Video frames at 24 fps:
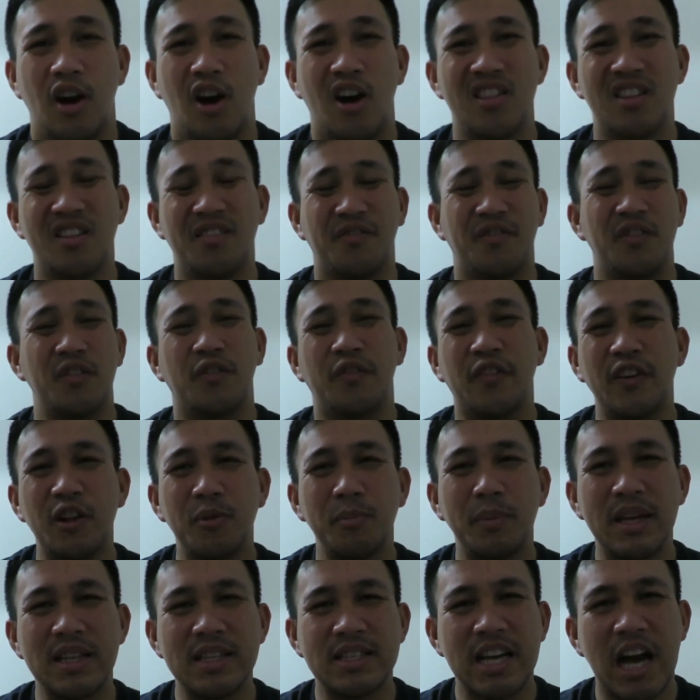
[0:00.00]
on the
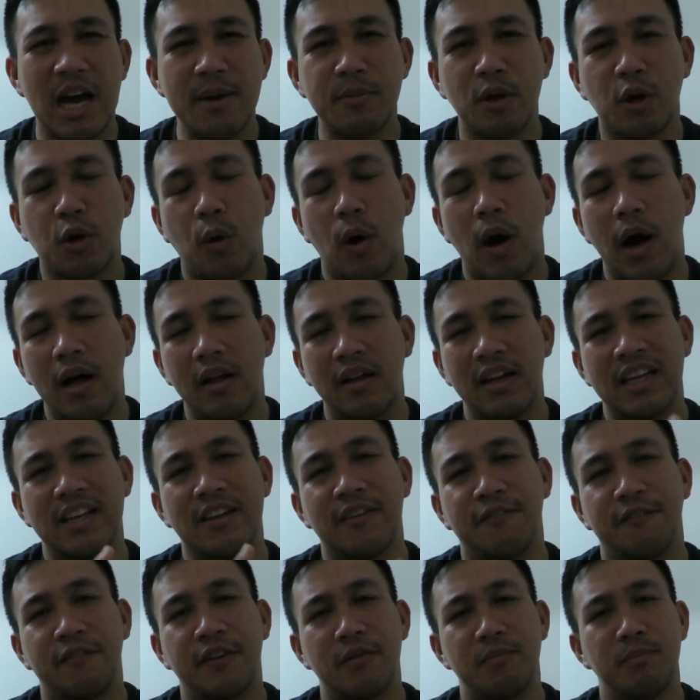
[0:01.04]
fulfillment time, the quality,
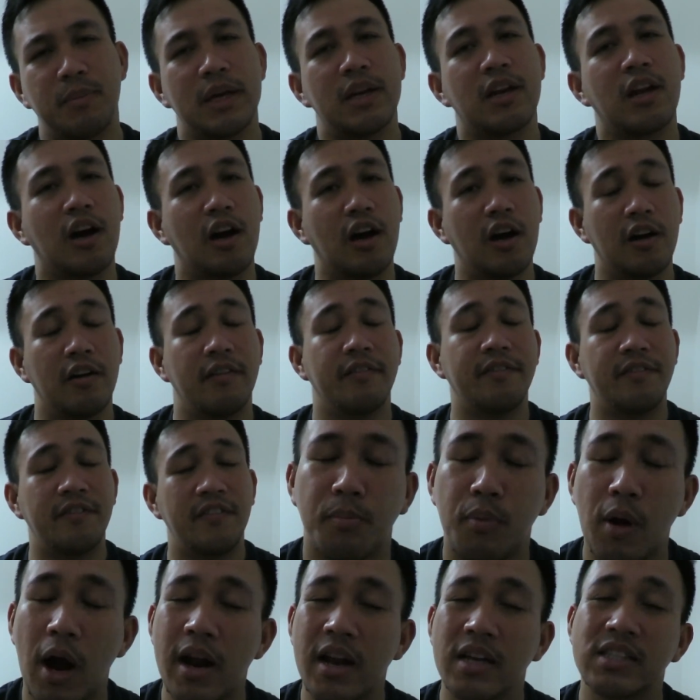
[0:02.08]
and the fitment
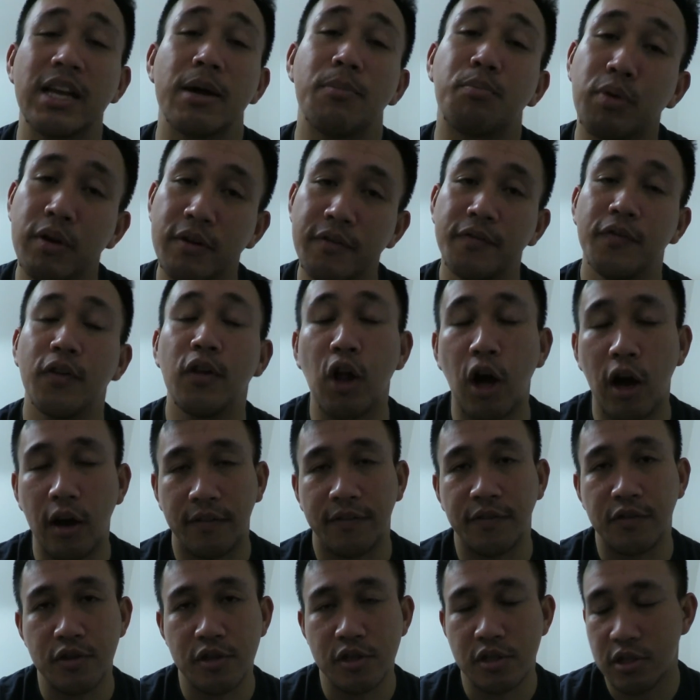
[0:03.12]
of products that Printful
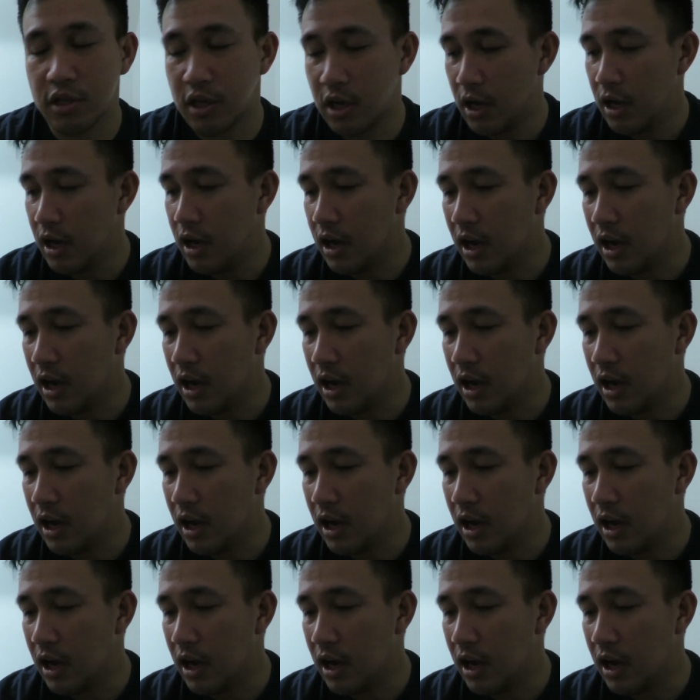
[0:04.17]
offers.